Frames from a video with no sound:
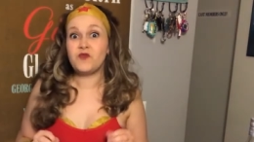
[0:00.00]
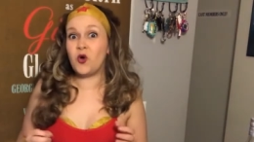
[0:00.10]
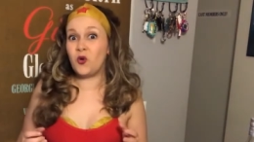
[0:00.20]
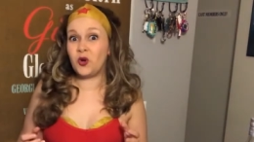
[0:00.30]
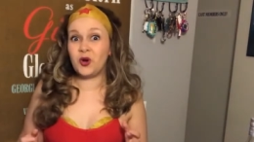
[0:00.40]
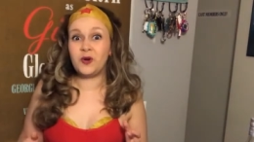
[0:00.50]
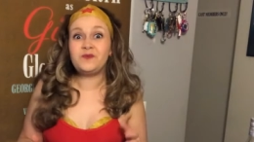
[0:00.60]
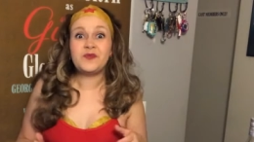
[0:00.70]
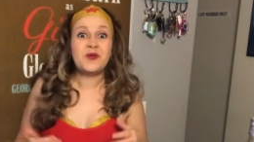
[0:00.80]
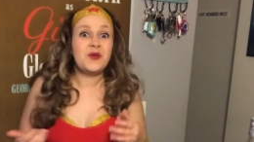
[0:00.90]

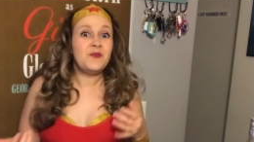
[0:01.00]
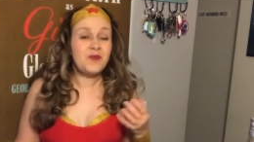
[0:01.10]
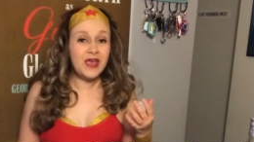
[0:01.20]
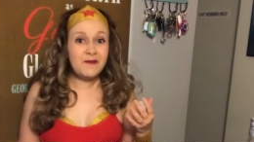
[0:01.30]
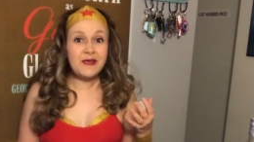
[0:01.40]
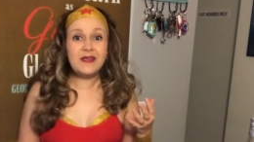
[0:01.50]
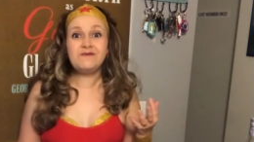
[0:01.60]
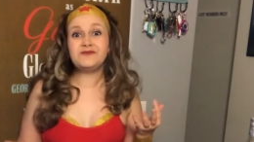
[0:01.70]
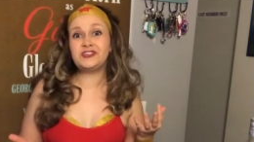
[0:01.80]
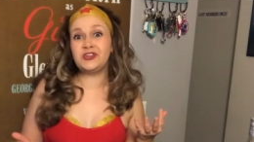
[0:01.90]
or Maybe
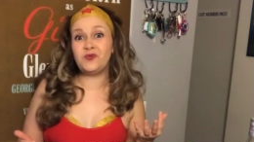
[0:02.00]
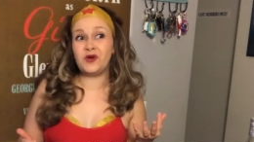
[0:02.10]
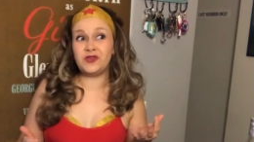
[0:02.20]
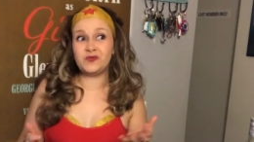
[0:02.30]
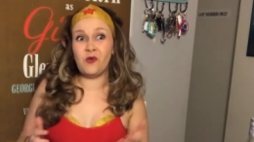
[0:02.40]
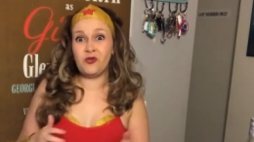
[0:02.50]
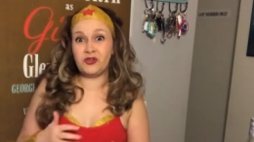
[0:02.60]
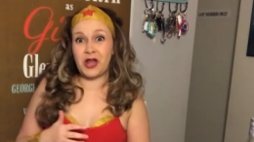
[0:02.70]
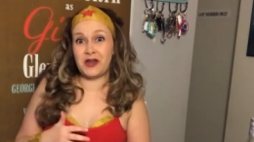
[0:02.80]
she was molded